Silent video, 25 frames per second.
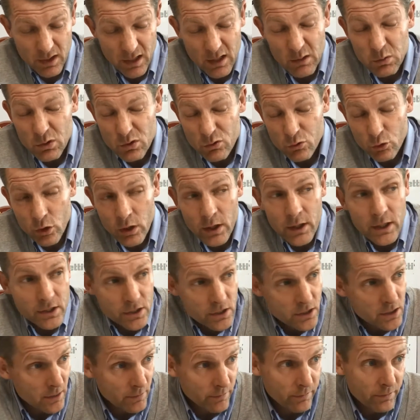he was
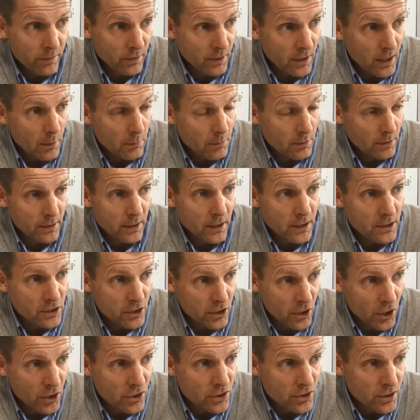really stiff for a couple of
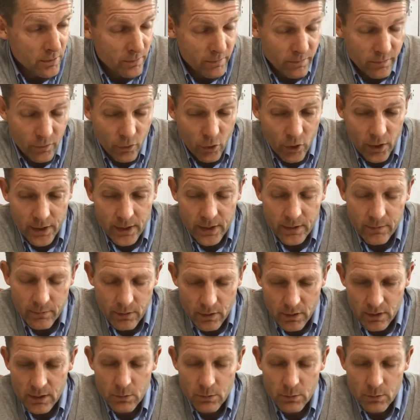days, Thursday and Friday,